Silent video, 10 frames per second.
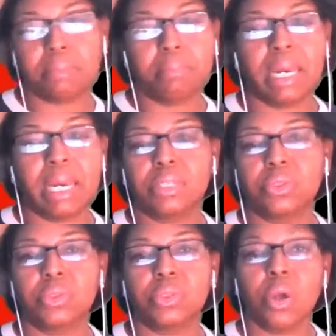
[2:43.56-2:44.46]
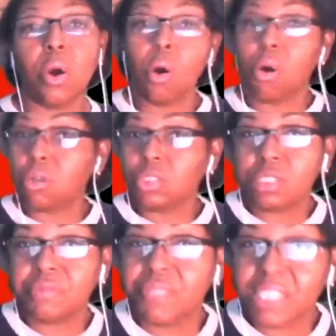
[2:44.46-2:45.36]
bad news. Or
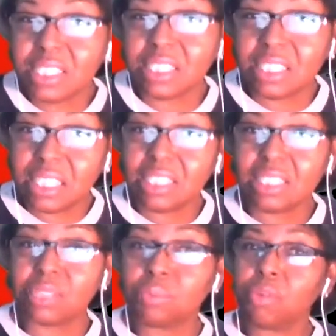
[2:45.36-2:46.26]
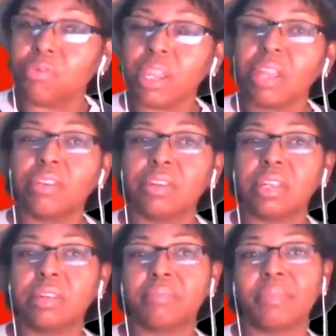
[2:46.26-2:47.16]
just visit the dentist more
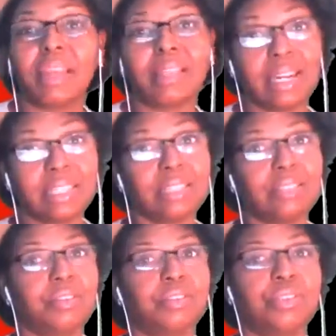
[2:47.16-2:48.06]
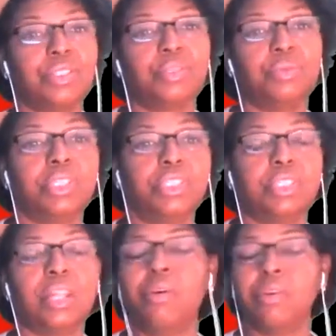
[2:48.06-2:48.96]
regularly. That's another
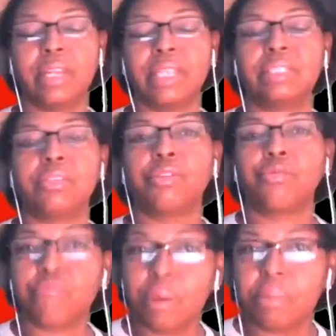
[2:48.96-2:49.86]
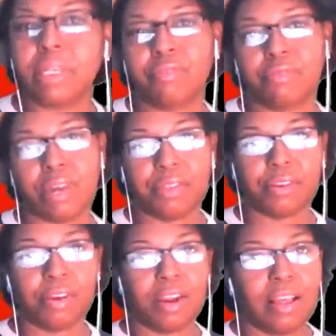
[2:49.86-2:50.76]
situation, or that's another remedy,
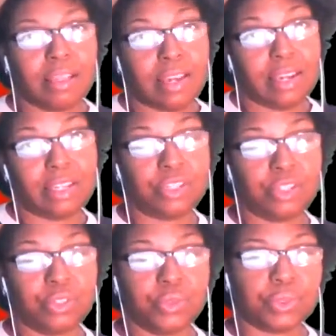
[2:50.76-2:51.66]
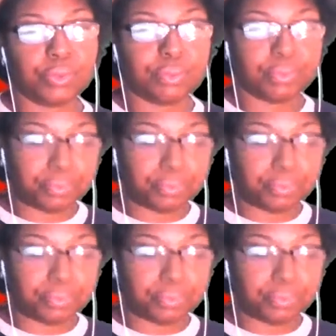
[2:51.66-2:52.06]
rather, that he could use.